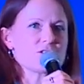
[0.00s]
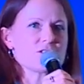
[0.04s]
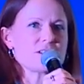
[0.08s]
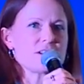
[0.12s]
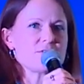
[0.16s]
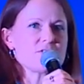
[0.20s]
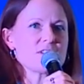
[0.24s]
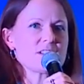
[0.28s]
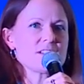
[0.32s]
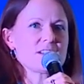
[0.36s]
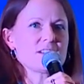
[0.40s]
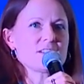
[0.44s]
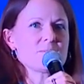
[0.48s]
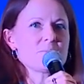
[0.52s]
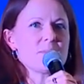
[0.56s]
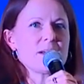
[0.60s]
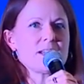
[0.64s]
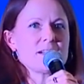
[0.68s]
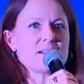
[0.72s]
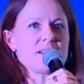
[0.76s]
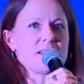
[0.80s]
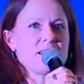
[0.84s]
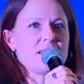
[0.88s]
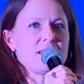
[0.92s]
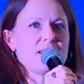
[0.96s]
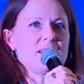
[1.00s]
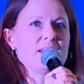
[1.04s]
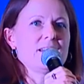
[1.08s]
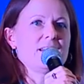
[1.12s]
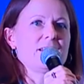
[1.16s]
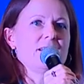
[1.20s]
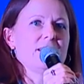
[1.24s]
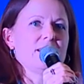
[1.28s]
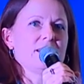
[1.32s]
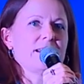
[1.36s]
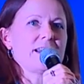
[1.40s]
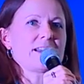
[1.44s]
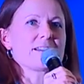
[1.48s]
I've seen many
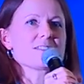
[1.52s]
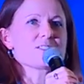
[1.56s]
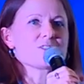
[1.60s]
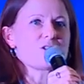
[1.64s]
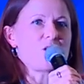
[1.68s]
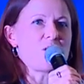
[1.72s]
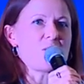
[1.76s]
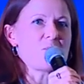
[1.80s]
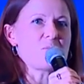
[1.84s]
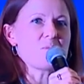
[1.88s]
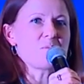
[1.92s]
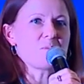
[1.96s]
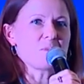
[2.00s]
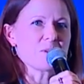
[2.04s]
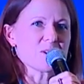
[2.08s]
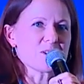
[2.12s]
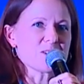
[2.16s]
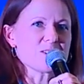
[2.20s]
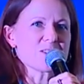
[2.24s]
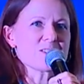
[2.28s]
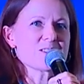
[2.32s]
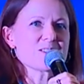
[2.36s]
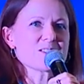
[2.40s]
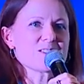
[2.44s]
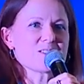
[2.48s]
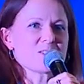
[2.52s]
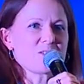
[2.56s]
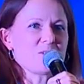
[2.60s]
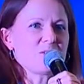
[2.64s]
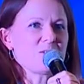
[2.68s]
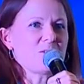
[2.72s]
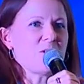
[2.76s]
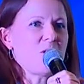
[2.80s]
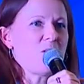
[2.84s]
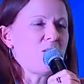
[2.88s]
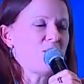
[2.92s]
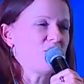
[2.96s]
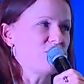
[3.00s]
examples
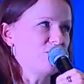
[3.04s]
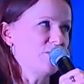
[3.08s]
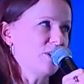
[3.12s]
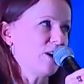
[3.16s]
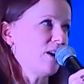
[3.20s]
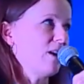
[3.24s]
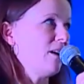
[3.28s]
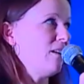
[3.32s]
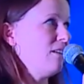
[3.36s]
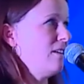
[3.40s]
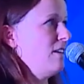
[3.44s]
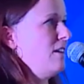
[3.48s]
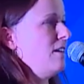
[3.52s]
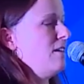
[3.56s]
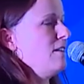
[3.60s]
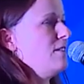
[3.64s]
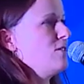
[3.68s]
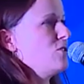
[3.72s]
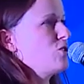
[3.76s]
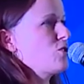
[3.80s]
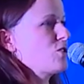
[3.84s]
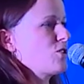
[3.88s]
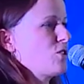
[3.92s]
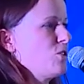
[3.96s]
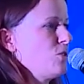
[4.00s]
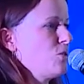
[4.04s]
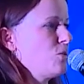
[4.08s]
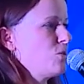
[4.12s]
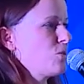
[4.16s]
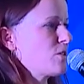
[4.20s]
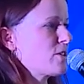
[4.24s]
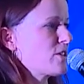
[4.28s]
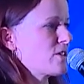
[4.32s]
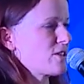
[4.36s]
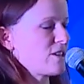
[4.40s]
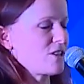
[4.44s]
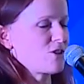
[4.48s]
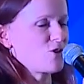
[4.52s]
of
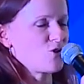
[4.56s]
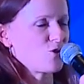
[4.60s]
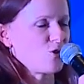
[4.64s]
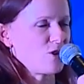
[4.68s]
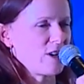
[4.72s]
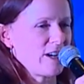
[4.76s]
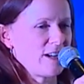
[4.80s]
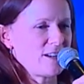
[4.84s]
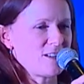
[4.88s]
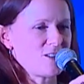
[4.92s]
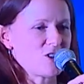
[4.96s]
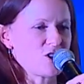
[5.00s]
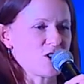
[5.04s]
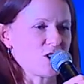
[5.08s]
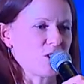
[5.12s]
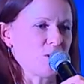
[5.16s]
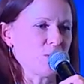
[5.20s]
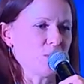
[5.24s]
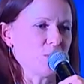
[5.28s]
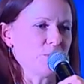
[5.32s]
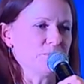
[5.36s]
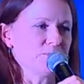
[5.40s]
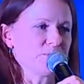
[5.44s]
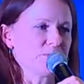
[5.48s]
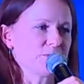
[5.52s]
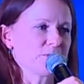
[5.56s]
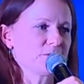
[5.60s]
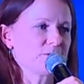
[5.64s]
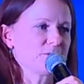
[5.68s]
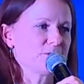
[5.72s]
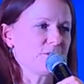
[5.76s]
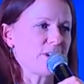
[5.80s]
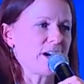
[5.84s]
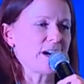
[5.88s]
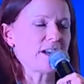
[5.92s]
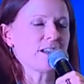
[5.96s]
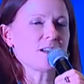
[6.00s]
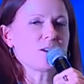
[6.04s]
schools that try to
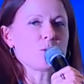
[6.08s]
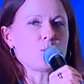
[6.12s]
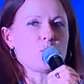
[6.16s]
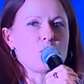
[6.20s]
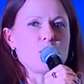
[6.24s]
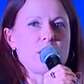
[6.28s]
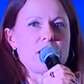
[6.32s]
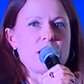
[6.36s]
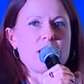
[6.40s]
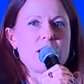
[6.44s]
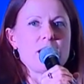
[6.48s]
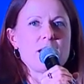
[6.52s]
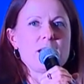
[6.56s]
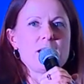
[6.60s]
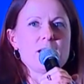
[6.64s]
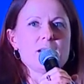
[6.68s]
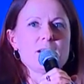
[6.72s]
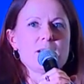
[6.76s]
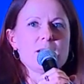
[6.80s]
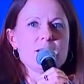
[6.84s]
find a way